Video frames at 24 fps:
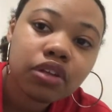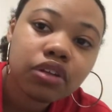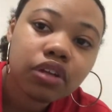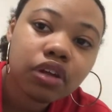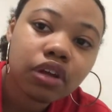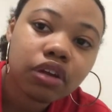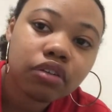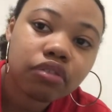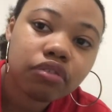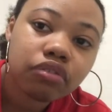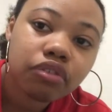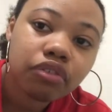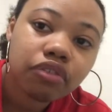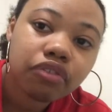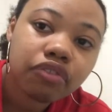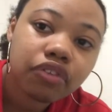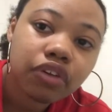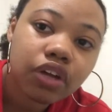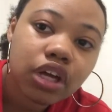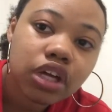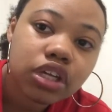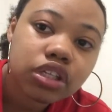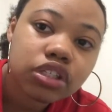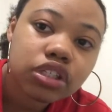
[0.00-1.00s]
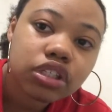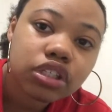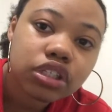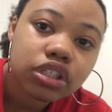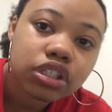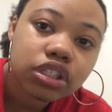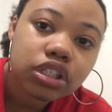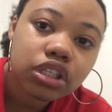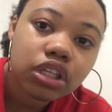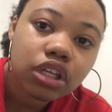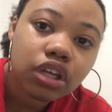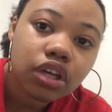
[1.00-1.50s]
I don't know if you guys can
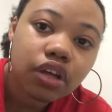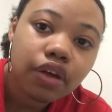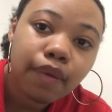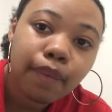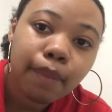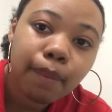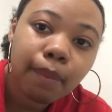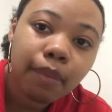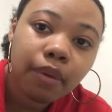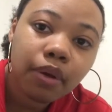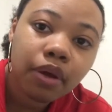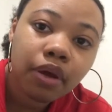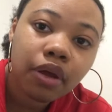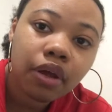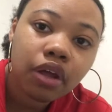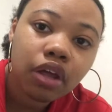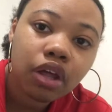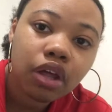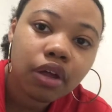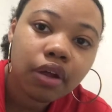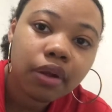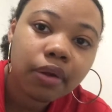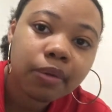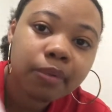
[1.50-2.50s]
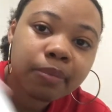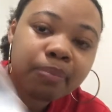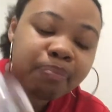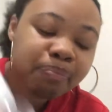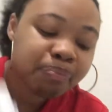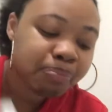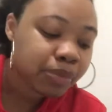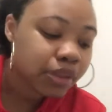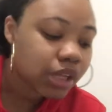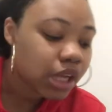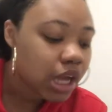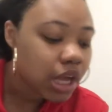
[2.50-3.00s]
see it, but
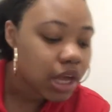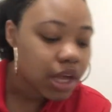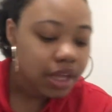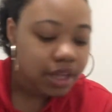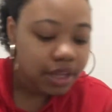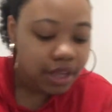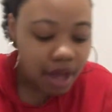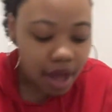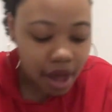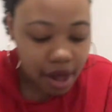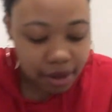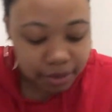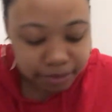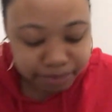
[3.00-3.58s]
yeah.